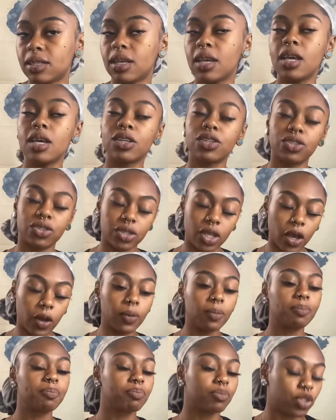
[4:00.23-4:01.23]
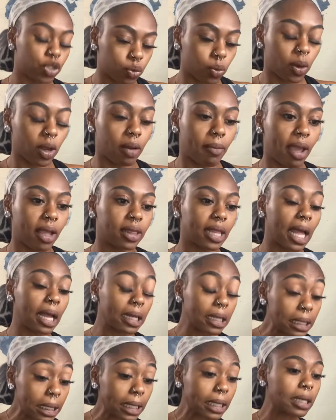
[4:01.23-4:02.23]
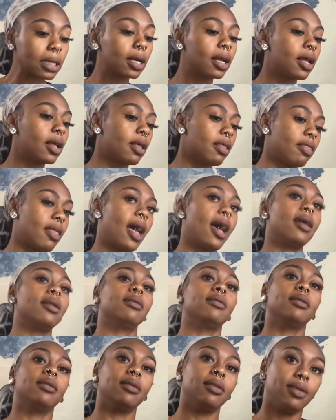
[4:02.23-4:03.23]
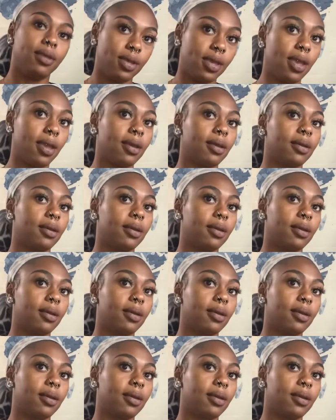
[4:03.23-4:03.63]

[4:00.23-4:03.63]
So just want to make that clear that, yeah.